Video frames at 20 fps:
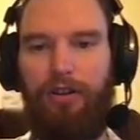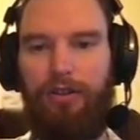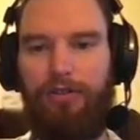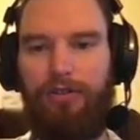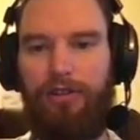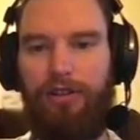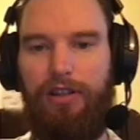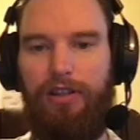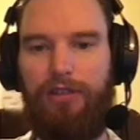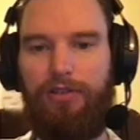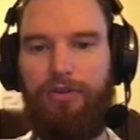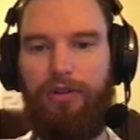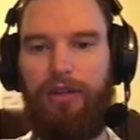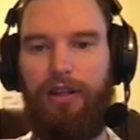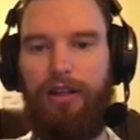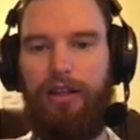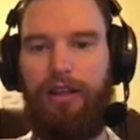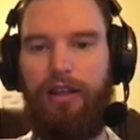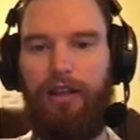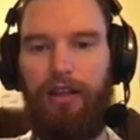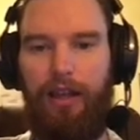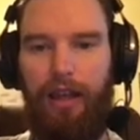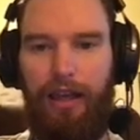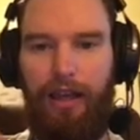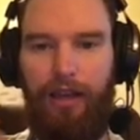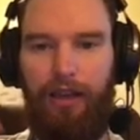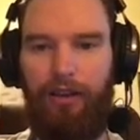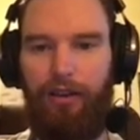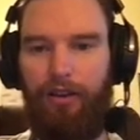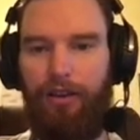You see these really
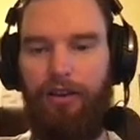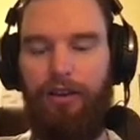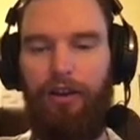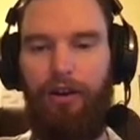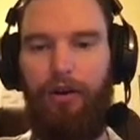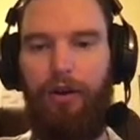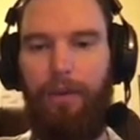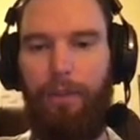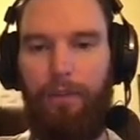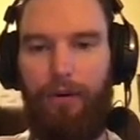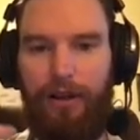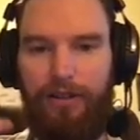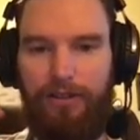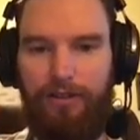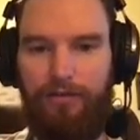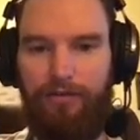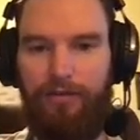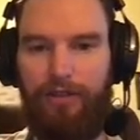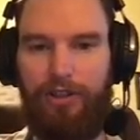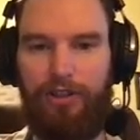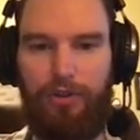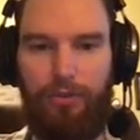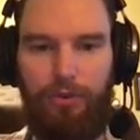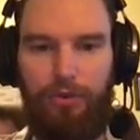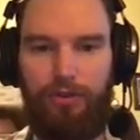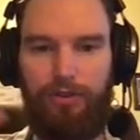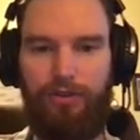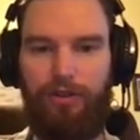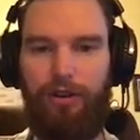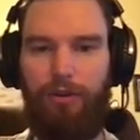impressive visuals.